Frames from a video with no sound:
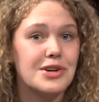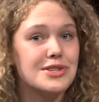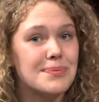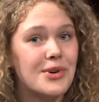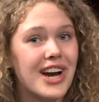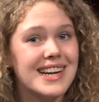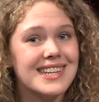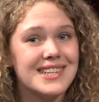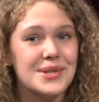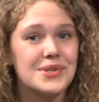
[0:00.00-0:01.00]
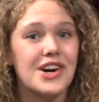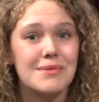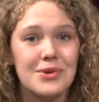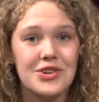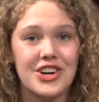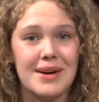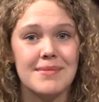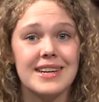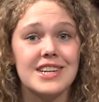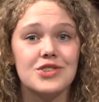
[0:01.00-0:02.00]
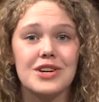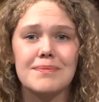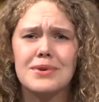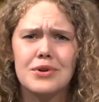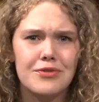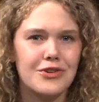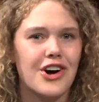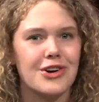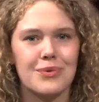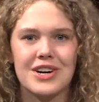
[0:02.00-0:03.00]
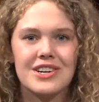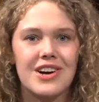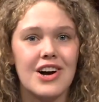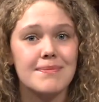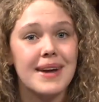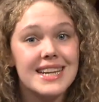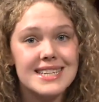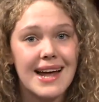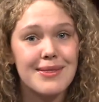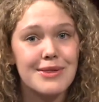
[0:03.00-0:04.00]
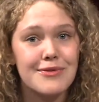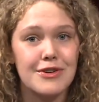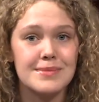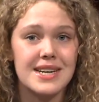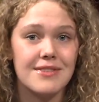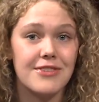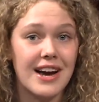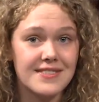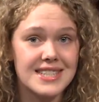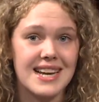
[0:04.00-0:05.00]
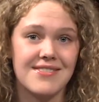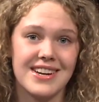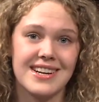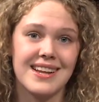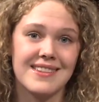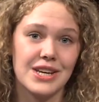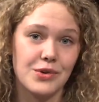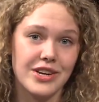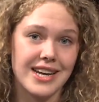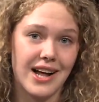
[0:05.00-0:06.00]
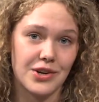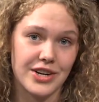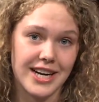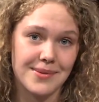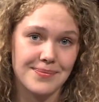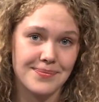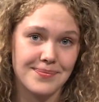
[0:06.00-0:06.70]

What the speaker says: Go support NDSU's art program and enjoy beautiful artwork on May 10th from 5 to 7 in the Union Gallery.